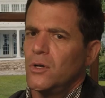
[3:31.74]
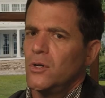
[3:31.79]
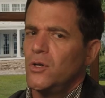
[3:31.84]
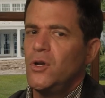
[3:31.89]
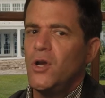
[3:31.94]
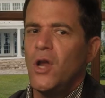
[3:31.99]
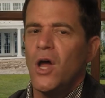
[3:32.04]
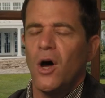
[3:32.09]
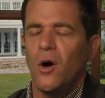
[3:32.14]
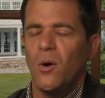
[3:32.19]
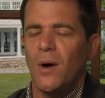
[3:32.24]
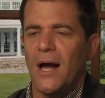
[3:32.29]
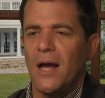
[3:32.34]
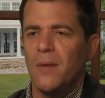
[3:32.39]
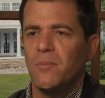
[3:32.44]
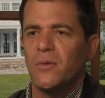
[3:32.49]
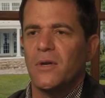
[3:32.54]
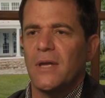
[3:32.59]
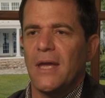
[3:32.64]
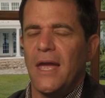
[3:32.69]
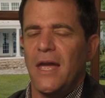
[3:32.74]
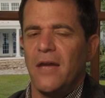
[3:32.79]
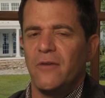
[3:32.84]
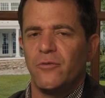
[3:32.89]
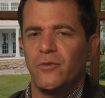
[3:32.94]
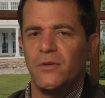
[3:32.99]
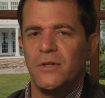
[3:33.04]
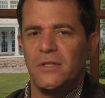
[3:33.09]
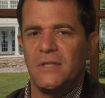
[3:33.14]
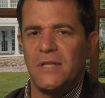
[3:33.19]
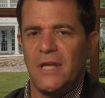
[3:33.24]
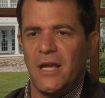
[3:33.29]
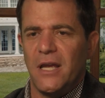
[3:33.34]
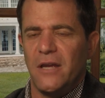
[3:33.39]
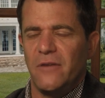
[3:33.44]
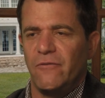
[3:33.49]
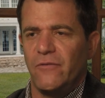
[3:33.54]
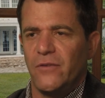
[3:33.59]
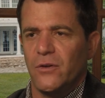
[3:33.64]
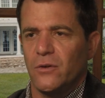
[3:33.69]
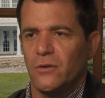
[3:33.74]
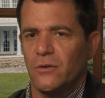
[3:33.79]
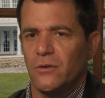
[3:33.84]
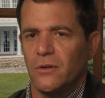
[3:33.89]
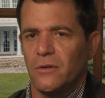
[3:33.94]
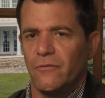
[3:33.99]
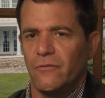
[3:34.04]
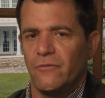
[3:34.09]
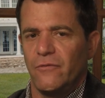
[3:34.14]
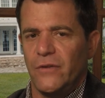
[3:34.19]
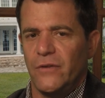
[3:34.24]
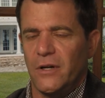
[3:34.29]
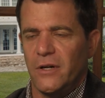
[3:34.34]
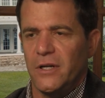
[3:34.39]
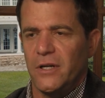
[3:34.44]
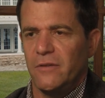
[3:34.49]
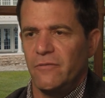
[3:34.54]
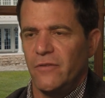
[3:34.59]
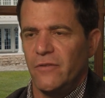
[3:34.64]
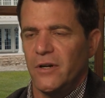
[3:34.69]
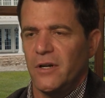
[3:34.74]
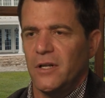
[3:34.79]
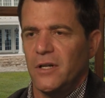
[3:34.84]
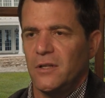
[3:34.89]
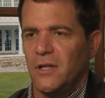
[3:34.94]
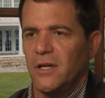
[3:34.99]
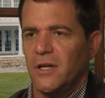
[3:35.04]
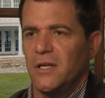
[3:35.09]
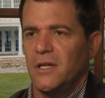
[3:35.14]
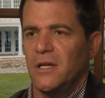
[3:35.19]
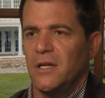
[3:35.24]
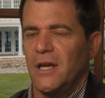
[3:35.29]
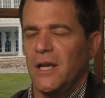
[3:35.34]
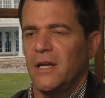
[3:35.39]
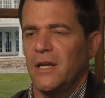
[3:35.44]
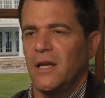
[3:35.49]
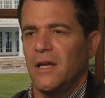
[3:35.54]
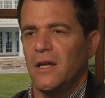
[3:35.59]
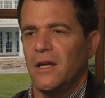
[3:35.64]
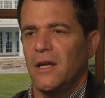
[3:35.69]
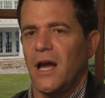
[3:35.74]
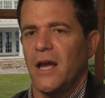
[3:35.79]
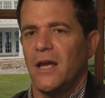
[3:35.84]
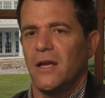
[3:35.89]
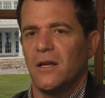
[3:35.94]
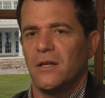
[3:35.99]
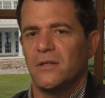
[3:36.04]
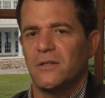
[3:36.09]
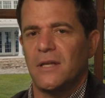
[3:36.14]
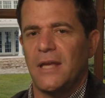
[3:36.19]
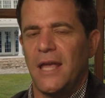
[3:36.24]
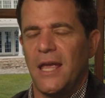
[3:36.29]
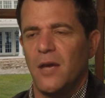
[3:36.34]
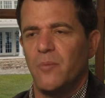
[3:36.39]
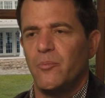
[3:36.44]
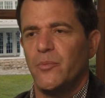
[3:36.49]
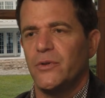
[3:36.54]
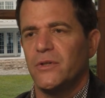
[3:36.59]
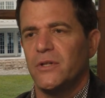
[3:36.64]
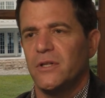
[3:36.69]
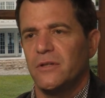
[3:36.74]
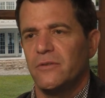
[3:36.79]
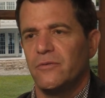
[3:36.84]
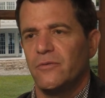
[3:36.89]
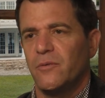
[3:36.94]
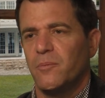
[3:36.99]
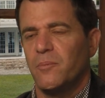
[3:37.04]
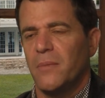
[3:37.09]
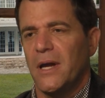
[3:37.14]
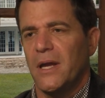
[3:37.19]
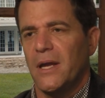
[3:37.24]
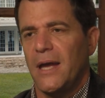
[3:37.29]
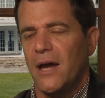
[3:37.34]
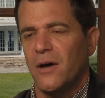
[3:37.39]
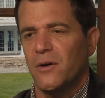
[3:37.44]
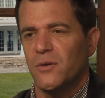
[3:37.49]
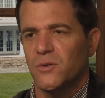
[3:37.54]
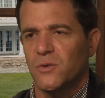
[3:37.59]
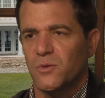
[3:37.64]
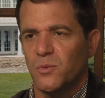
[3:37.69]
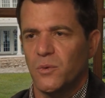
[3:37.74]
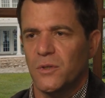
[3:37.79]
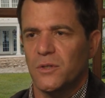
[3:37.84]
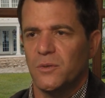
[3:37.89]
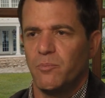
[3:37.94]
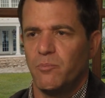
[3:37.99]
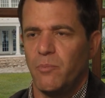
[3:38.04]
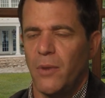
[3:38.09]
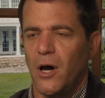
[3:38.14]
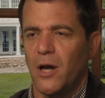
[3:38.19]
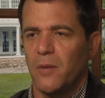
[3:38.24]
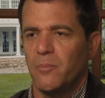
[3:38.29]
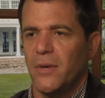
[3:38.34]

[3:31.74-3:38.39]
No, I'm every day feel very, very lucky. And I can't believe my house was bought